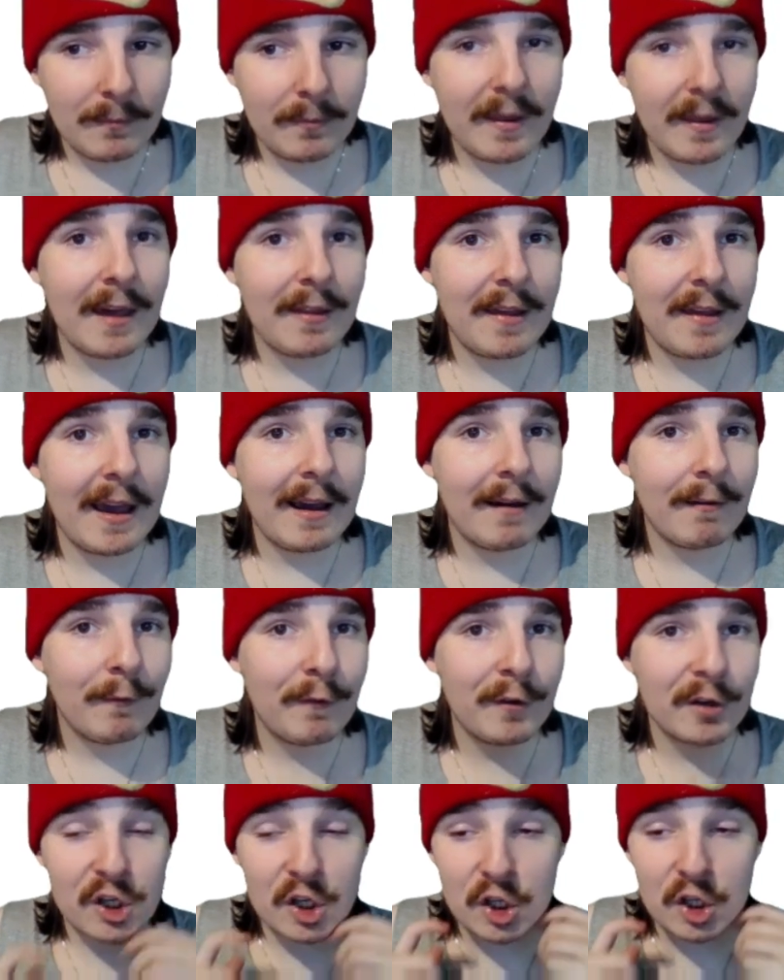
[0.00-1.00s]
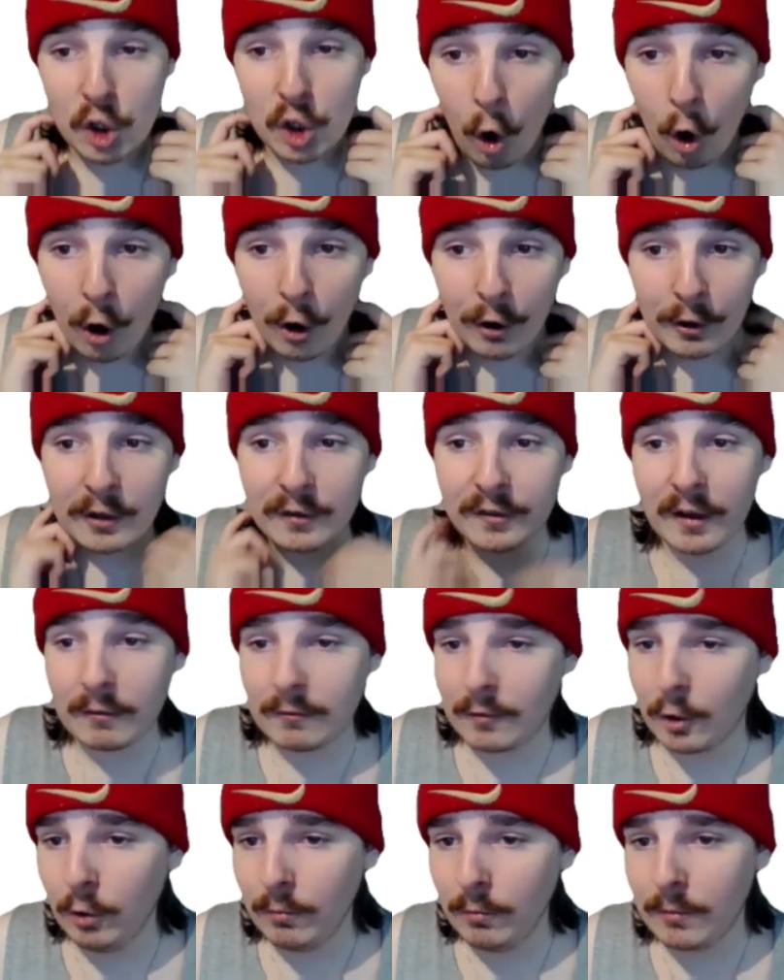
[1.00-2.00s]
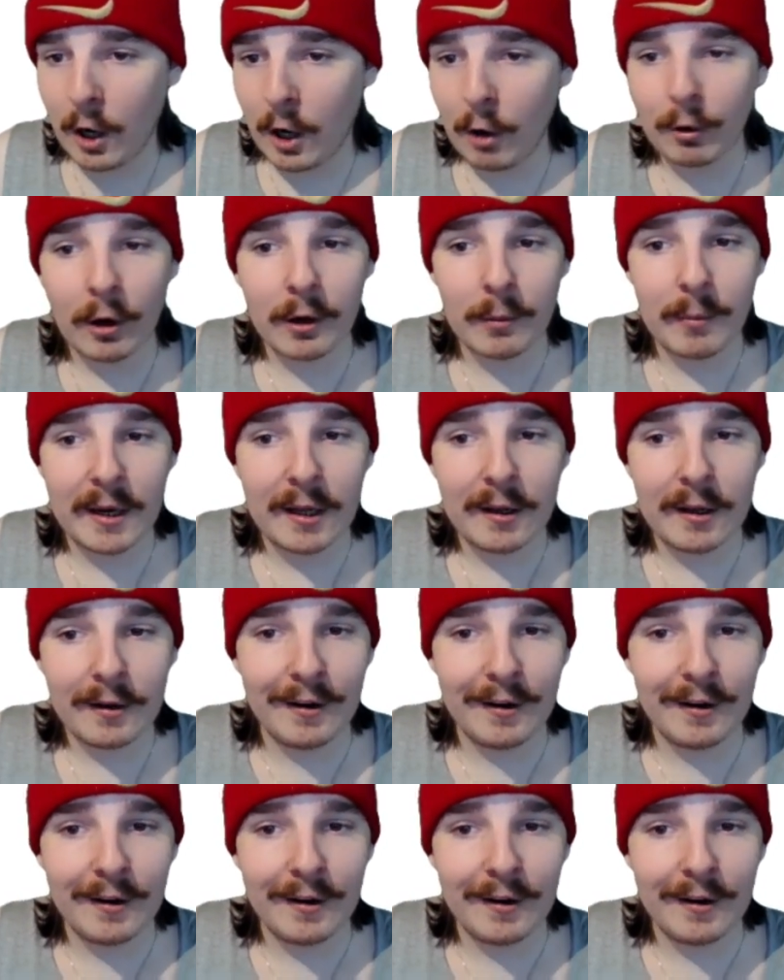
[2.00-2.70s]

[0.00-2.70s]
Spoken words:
There, for sure. Hold on a minute.